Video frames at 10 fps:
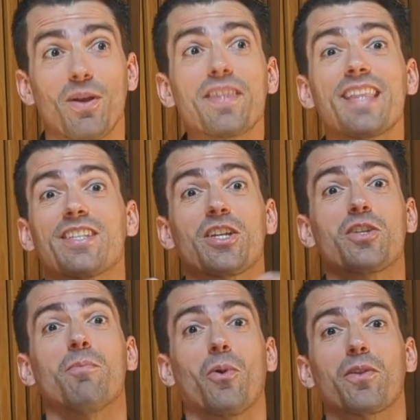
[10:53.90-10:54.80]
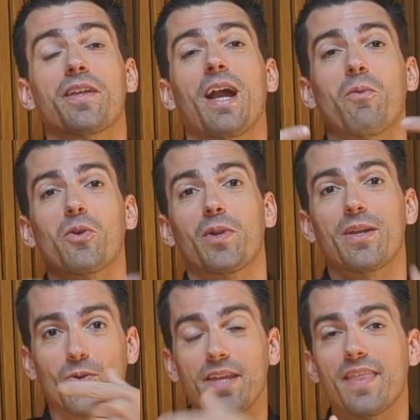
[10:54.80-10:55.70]
so I think that's such an important thing. I want to
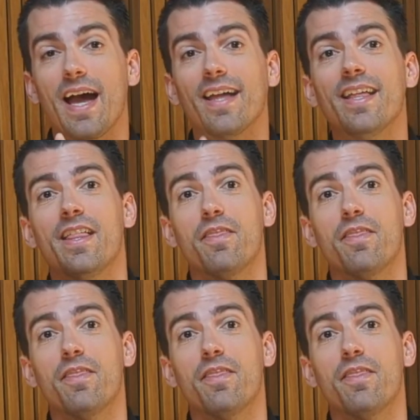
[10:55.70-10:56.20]
reiterate that